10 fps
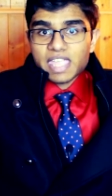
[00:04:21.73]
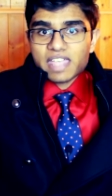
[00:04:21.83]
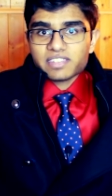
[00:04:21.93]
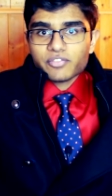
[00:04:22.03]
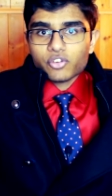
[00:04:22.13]

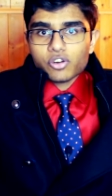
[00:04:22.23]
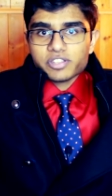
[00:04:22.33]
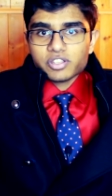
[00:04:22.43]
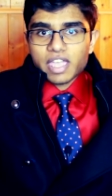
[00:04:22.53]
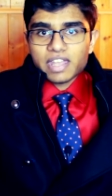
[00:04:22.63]
Yes, of
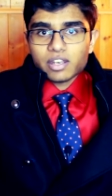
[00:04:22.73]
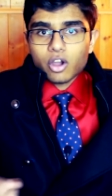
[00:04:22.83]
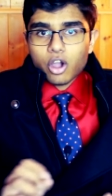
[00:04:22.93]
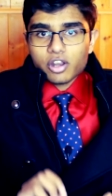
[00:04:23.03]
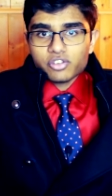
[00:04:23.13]
course you can.
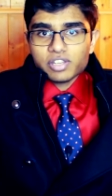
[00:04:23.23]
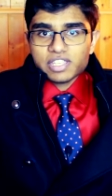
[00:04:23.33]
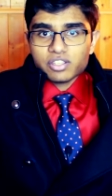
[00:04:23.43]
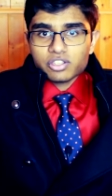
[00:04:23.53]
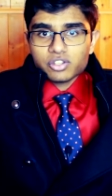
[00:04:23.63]
All you
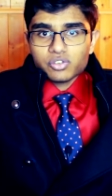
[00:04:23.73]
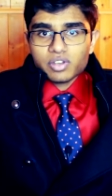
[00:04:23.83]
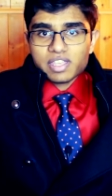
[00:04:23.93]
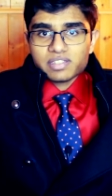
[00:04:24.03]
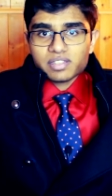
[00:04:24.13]
need to do
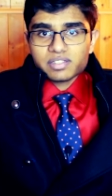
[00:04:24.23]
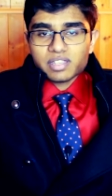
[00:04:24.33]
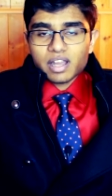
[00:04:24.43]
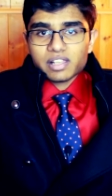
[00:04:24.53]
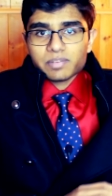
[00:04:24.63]
is to
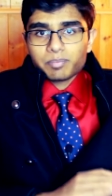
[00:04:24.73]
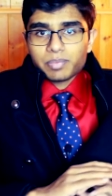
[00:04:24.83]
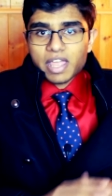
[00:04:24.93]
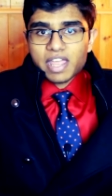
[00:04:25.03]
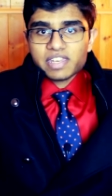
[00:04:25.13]
start
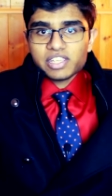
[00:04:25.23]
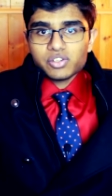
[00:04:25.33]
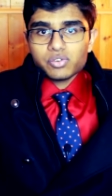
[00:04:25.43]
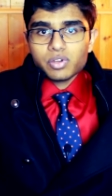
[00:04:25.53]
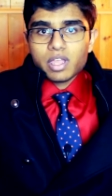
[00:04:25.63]
brand
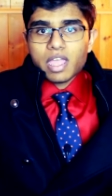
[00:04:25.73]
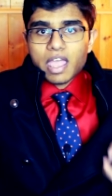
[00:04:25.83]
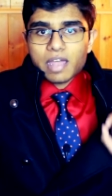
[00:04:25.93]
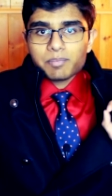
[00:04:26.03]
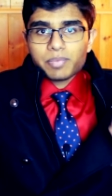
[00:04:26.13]
new
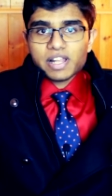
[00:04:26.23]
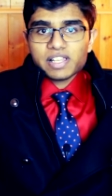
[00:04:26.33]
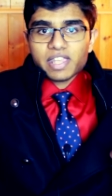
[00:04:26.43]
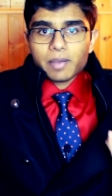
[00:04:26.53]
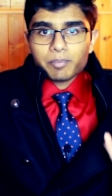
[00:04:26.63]
and
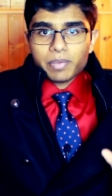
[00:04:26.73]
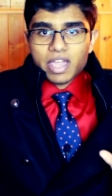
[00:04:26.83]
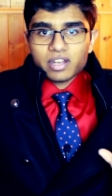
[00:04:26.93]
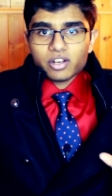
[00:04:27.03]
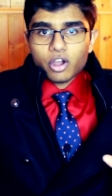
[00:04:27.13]
build a
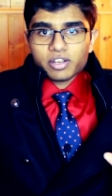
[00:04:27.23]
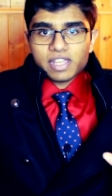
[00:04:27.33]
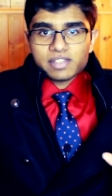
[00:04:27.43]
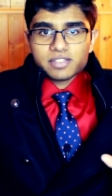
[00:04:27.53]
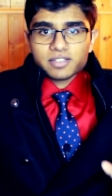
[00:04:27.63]
battle
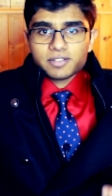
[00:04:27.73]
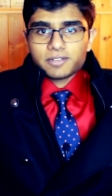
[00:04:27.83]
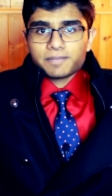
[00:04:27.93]
audience.